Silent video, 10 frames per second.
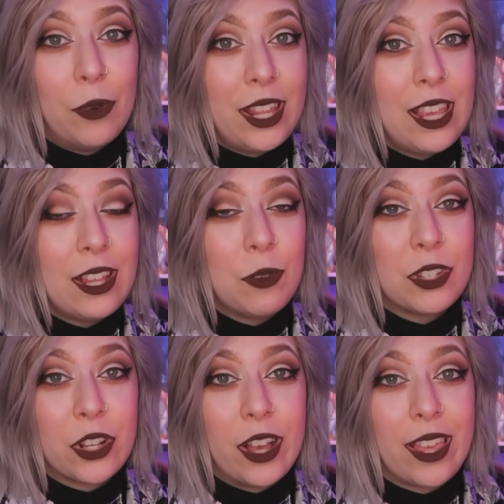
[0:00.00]
When he
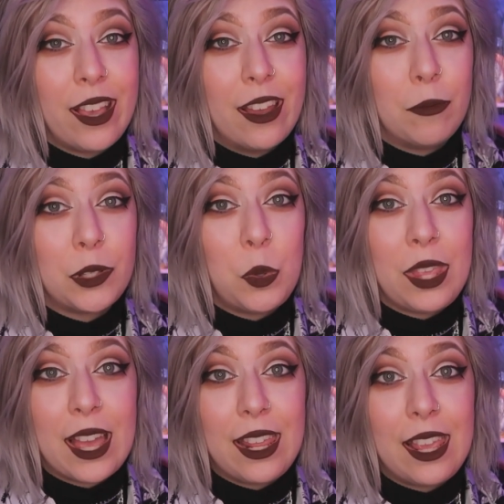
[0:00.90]
was talking on a Blue
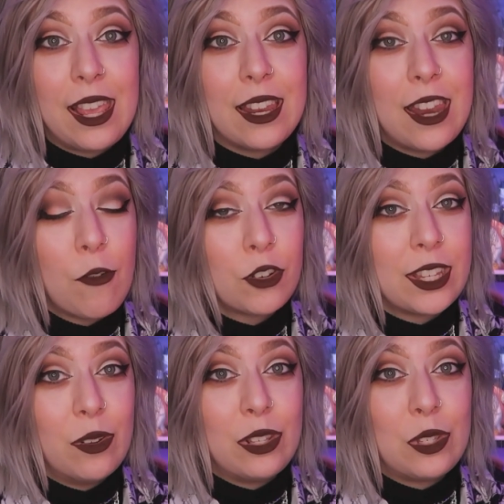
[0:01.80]
Yeti, he had never
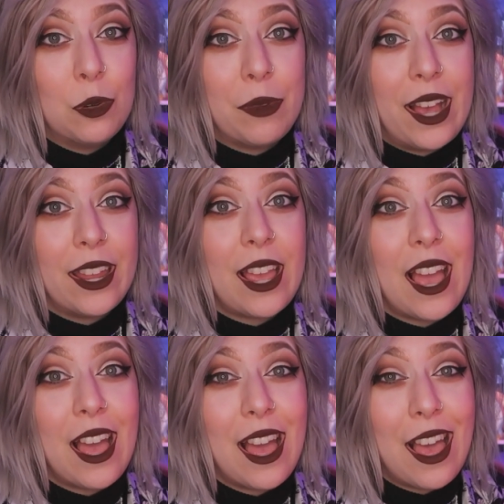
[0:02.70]
sounded so bad,
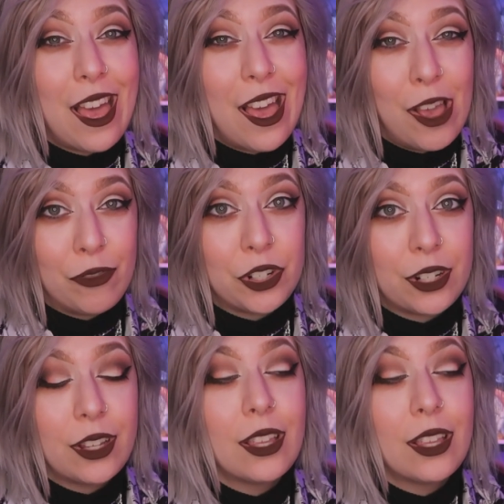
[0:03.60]
ever.